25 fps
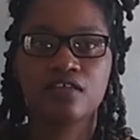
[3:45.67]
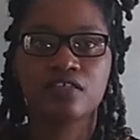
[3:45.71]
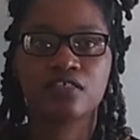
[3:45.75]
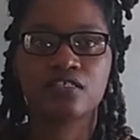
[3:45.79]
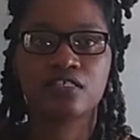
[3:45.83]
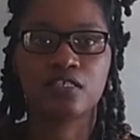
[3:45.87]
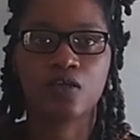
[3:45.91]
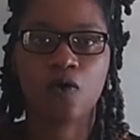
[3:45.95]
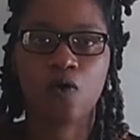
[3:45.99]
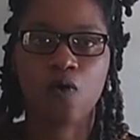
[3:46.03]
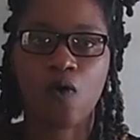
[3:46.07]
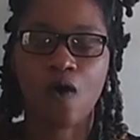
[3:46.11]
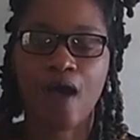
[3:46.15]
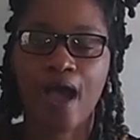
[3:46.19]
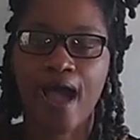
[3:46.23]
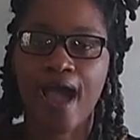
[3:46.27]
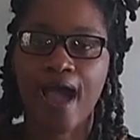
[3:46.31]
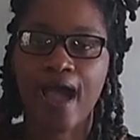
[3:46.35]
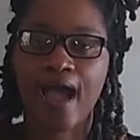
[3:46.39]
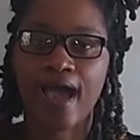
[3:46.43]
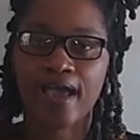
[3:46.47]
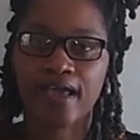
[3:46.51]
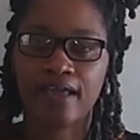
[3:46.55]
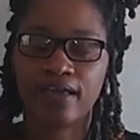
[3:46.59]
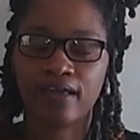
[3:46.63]
So
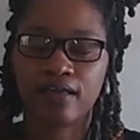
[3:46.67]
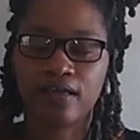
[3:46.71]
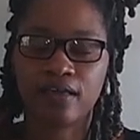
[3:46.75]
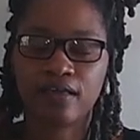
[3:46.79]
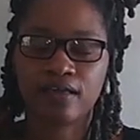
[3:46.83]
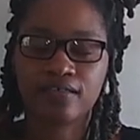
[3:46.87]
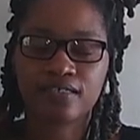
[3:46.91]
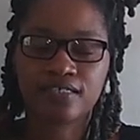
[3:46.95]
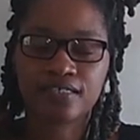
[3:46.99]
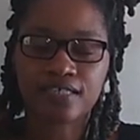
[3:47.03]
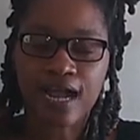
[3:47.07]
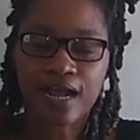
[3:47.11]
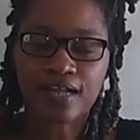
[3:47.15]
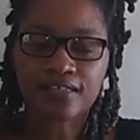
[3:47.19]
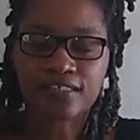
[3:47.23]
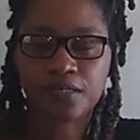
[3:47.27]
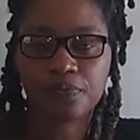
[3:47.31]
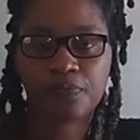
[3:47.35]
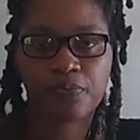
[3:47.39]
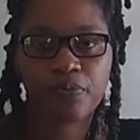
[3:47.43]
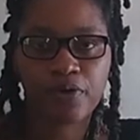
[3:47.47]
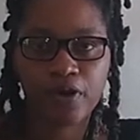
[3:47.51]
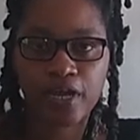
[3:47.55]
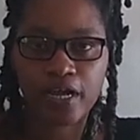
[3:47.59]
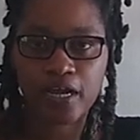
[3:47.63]
I
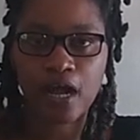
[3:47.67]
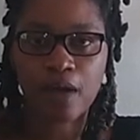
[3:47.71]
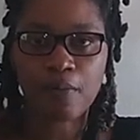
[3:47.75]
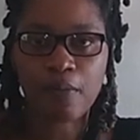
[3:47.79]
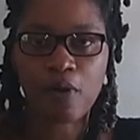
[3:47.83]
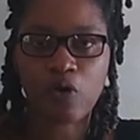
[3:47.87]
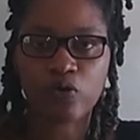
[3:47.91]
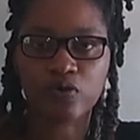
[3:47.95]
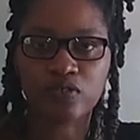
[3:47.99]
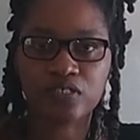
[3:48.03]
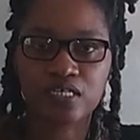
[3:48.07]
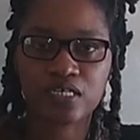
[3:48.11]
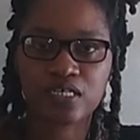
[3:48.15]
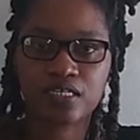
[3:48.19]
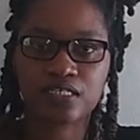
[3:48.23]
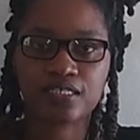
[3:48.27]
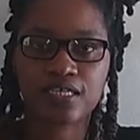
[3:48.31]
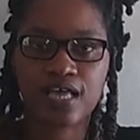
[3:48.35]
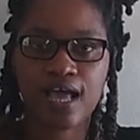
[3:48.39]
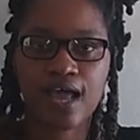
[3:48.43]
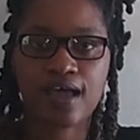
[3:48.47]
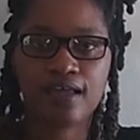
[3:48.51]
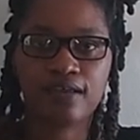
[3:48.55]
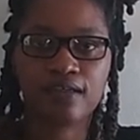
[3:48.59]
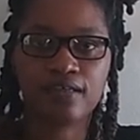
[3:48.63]
started praying about it,
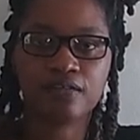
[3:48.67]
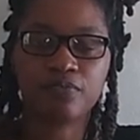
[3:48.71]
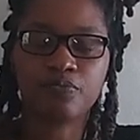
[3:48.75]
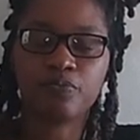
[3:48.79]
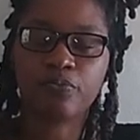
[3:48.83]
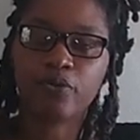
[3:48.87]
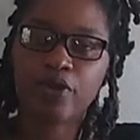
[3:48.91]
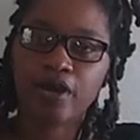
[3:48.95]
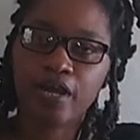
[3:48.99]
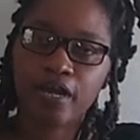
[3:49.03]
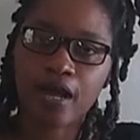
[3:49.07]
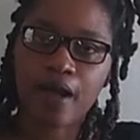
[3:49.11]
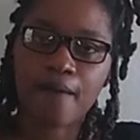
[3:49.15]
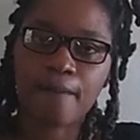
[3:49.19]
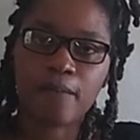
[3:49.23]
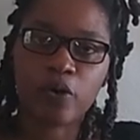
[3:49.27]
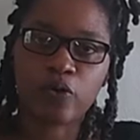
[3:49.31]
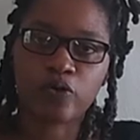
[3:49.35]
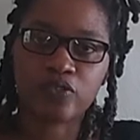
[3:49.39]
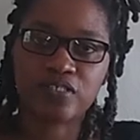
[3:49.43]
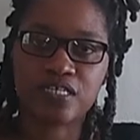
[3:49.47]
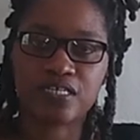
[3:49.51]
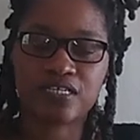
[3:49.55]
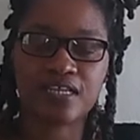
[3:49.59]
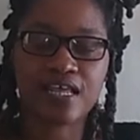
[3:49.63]
and in praying
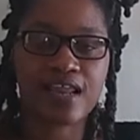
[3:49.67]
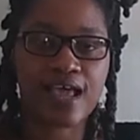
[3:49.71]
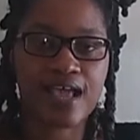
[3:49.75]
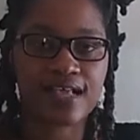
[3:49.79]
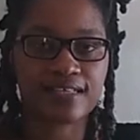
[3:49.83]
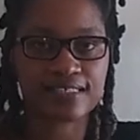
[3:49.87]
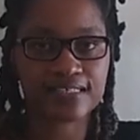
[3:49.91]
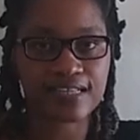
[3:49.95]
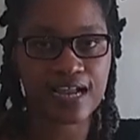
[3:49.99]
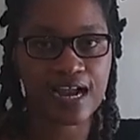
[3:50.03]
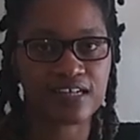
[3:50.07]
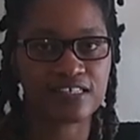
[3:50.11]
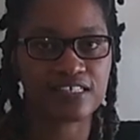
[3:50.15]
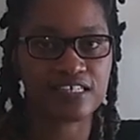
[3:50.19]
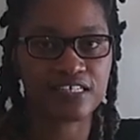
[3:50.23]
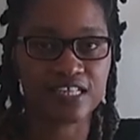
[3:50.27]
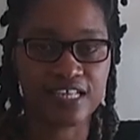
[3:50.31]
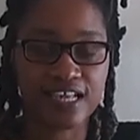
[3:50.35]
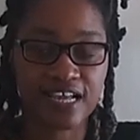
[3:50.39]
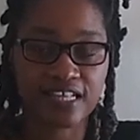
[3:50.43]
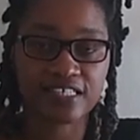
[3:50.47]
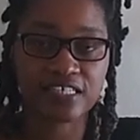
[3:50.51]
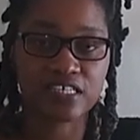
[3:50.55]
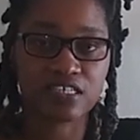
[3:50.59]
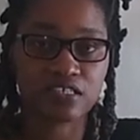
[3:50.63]
about it, then I started
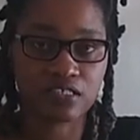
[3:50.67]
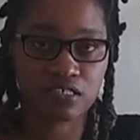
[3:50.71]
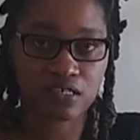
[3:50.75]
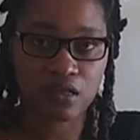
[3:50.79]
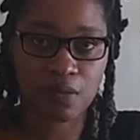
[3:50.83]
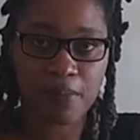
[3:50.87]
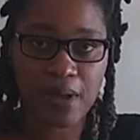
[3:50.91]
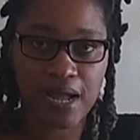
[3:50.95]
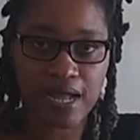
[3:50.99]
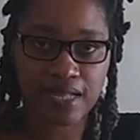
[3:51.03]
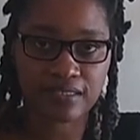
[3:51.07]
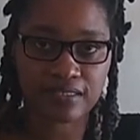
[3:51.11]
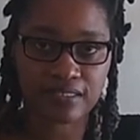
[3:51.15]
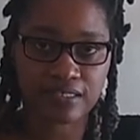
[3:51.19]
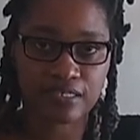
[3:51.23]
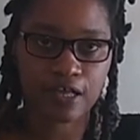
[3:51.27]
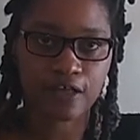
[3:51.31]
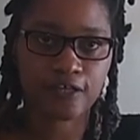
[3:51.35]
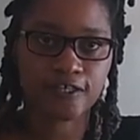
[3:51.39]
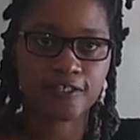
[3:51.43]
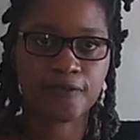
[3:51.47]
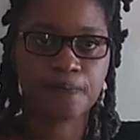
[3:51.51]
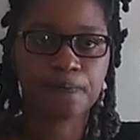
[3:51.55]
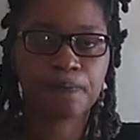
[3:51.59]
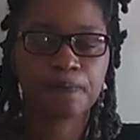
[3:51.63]
getting some
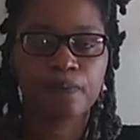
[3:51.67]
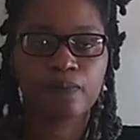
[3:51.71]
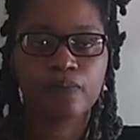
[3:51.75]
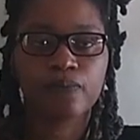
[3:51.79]
answers.